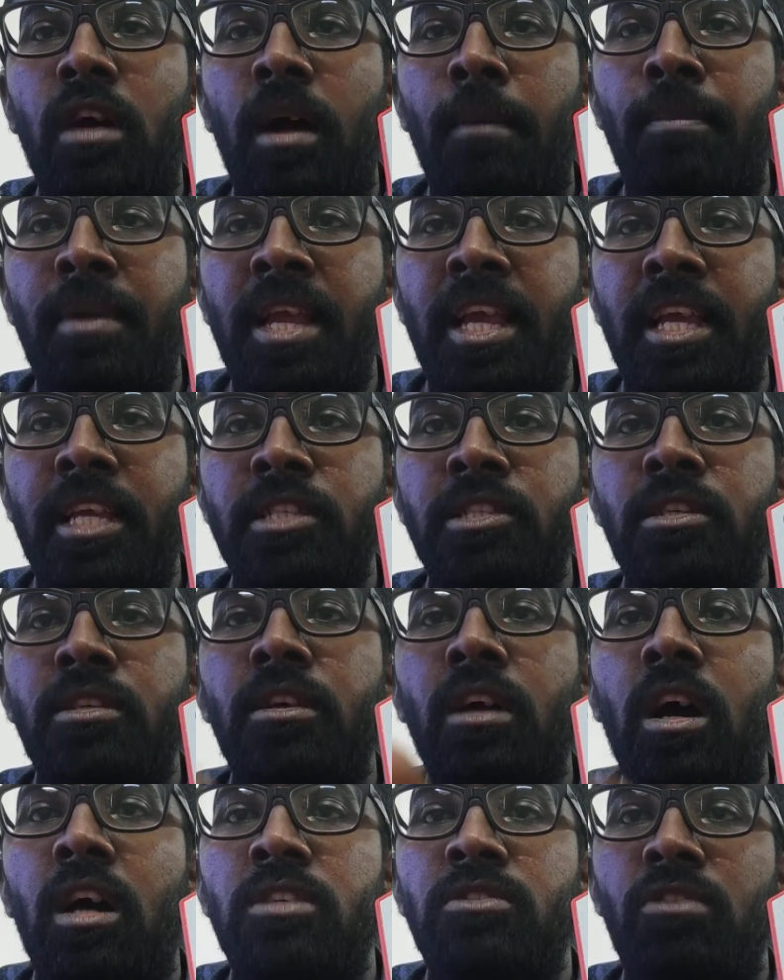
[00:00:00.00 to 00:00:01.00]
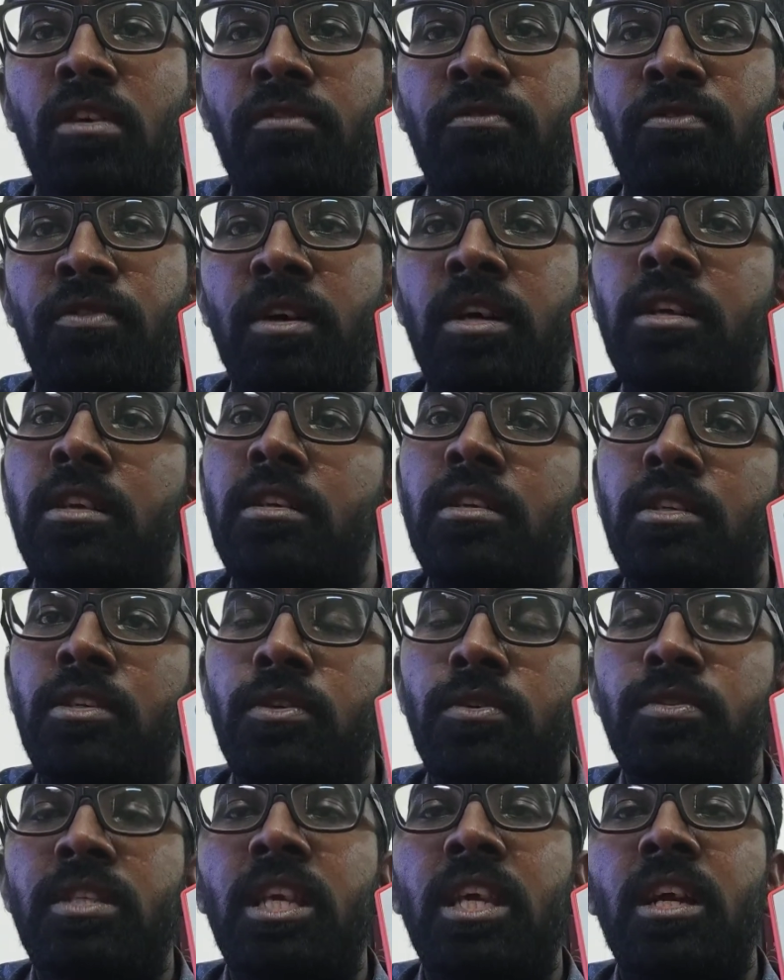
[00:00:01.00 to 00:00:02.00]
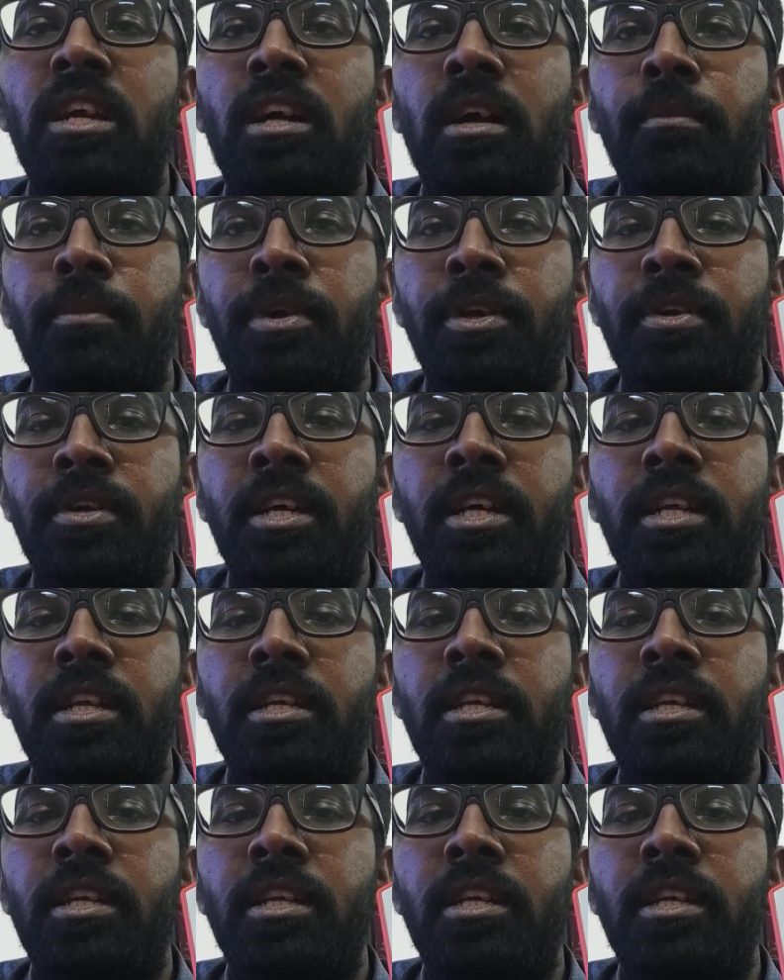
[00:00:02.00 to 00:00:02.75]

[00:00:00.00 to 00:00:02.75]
application or software using the computer